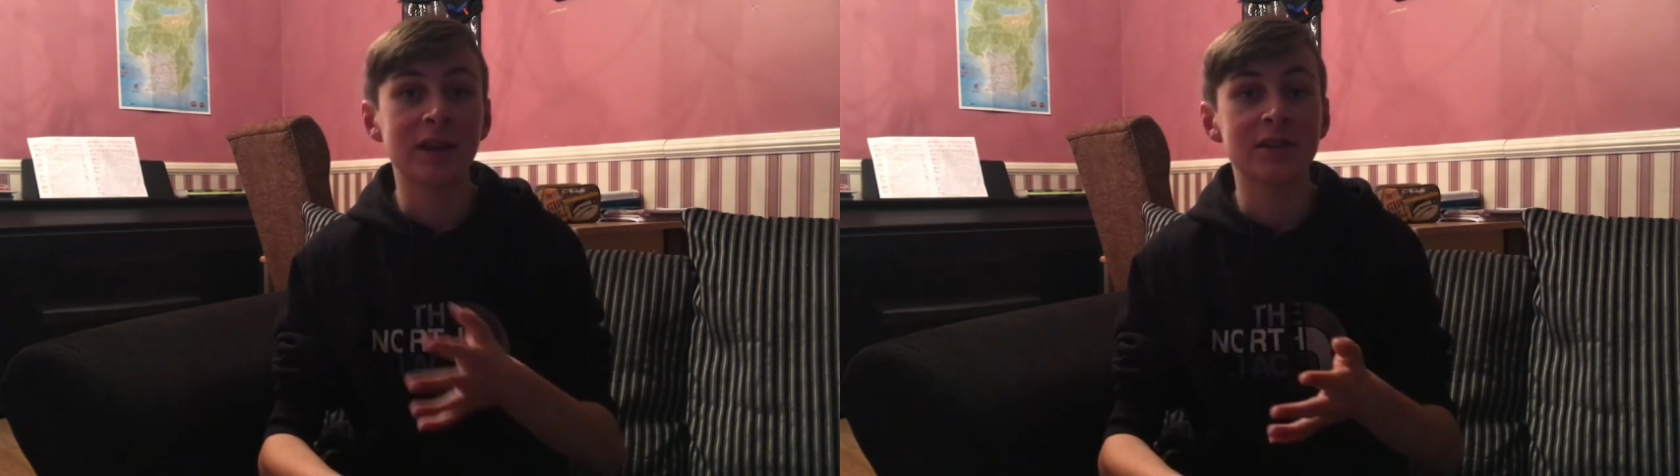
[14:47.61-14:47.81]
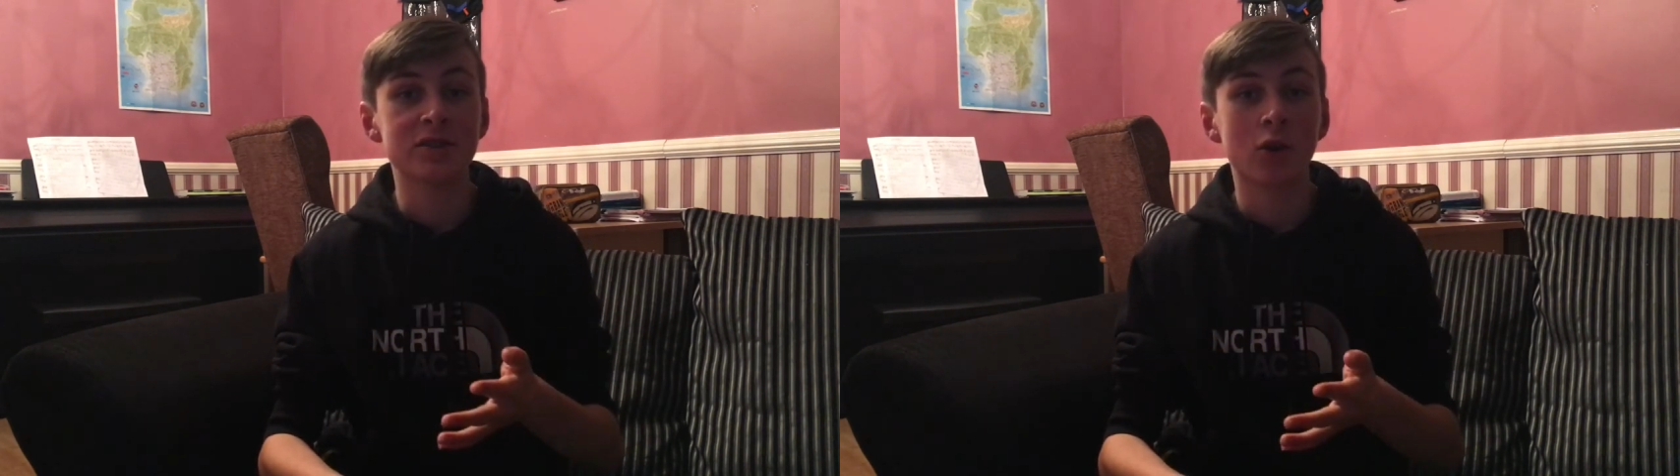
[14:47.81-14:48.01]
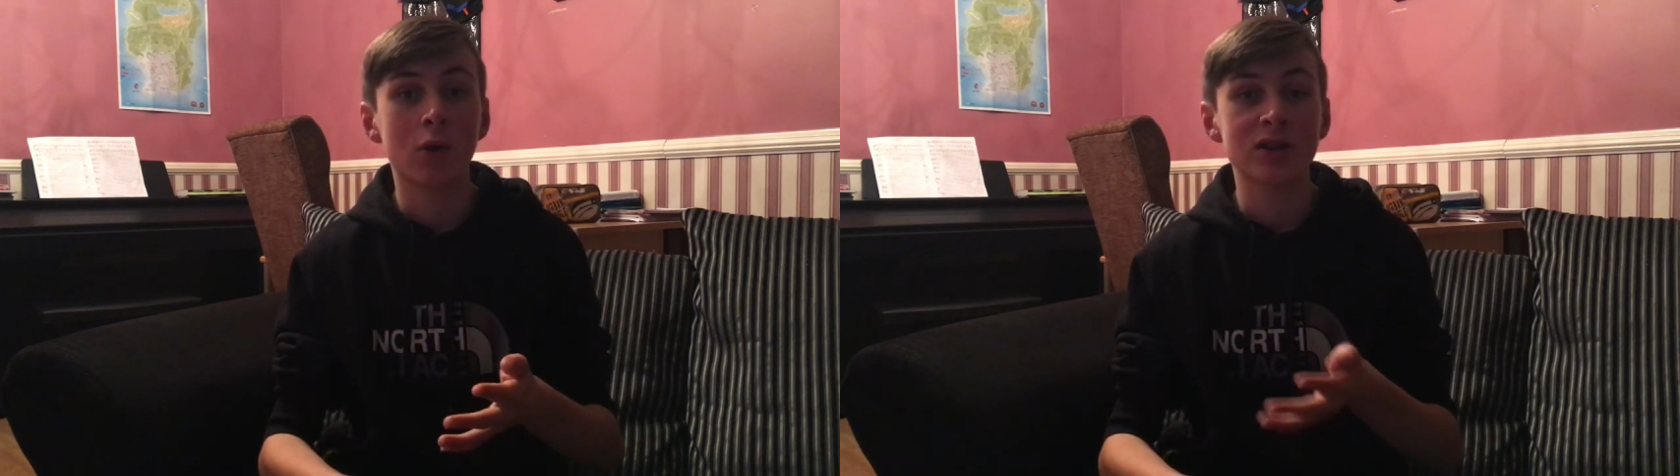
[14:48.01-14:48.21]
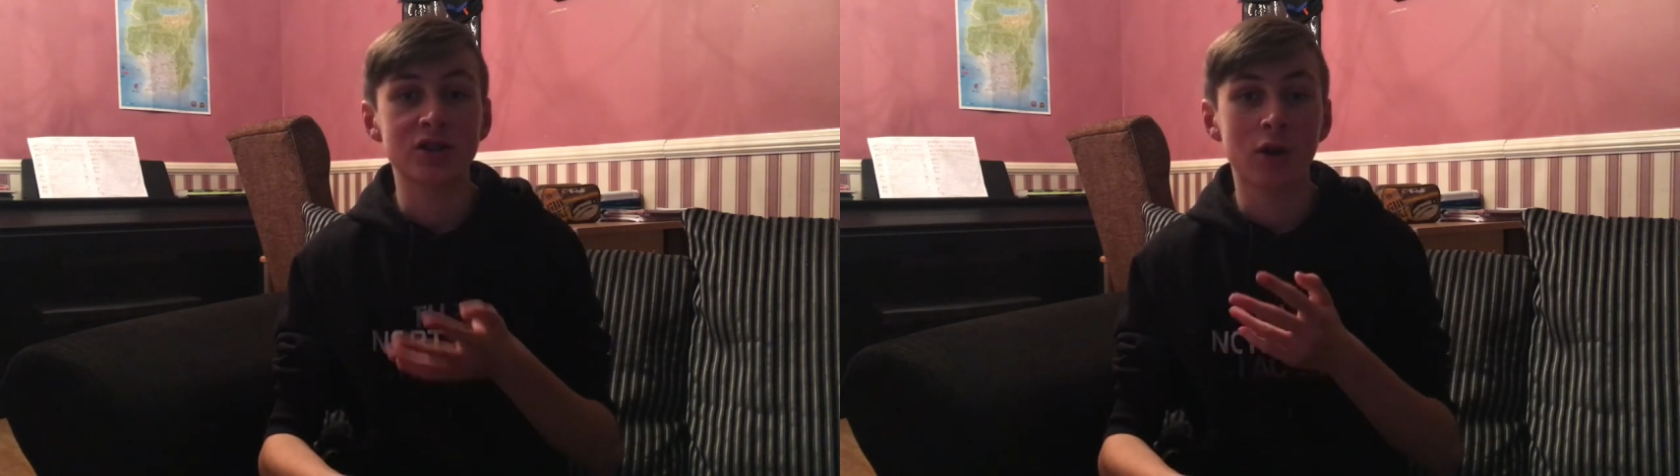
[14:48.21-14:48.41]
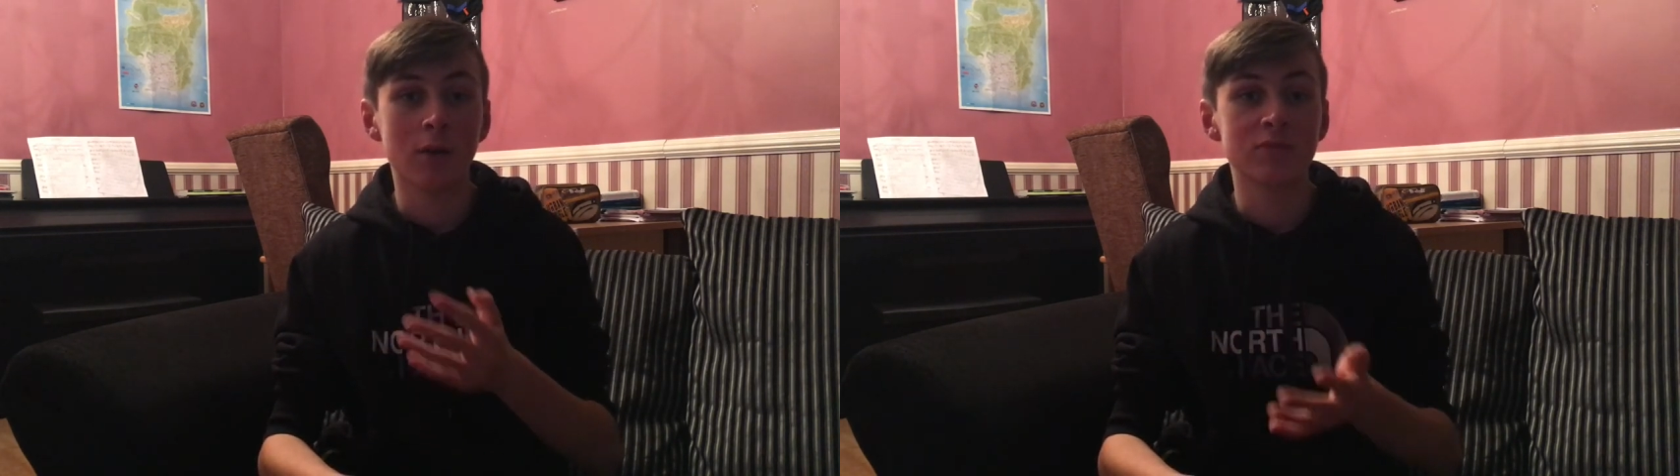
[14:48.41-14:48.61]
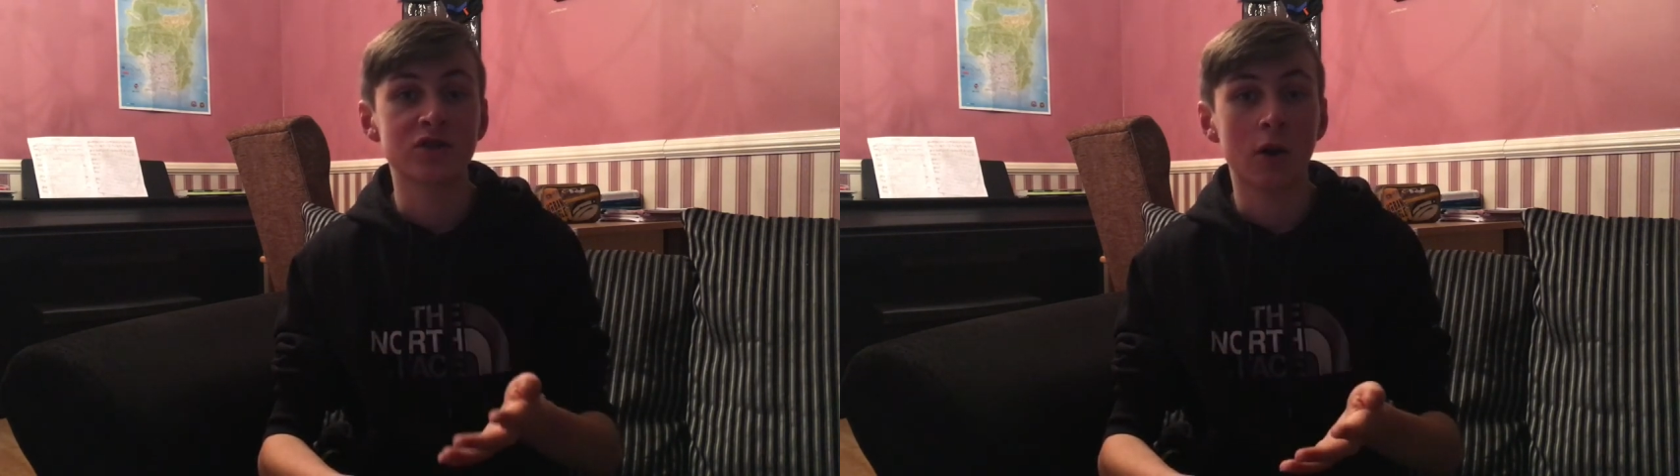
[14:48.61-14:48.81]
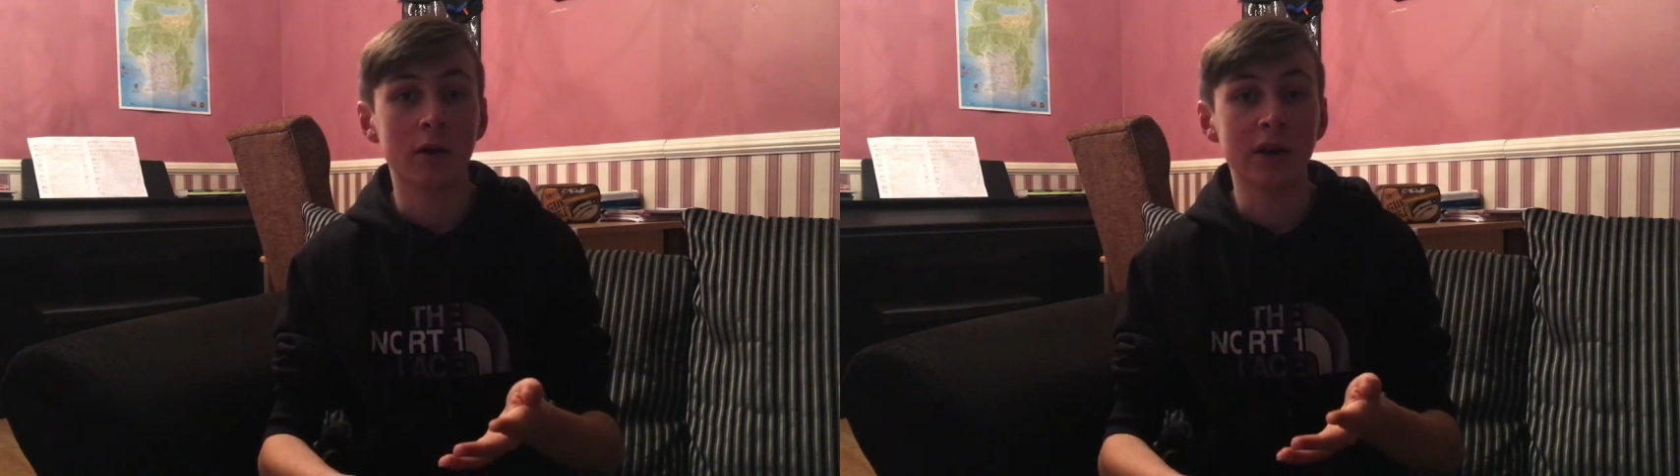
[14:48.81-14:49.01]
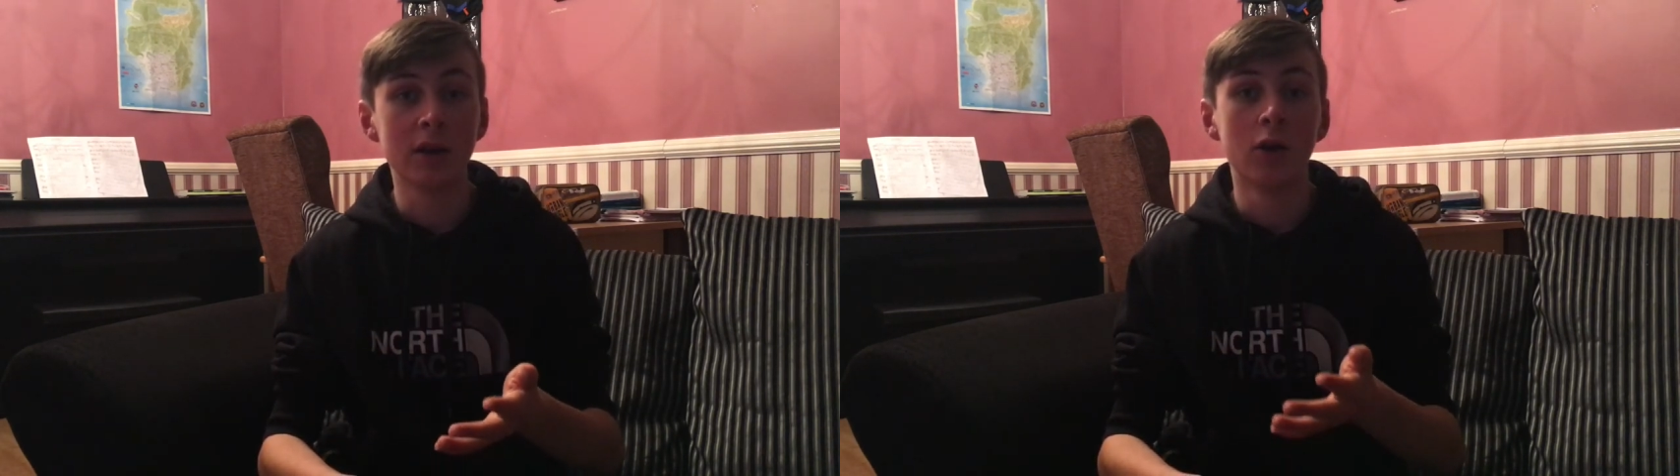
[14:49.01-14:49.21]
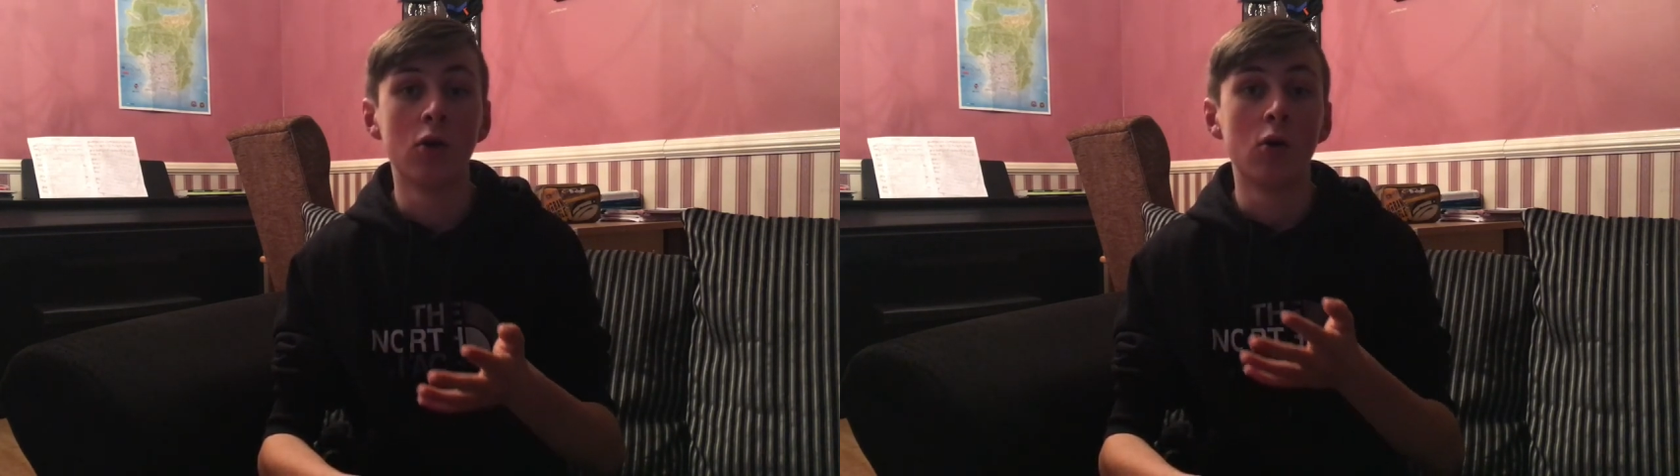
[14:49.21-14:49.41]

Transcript: answer your question, I'm sorry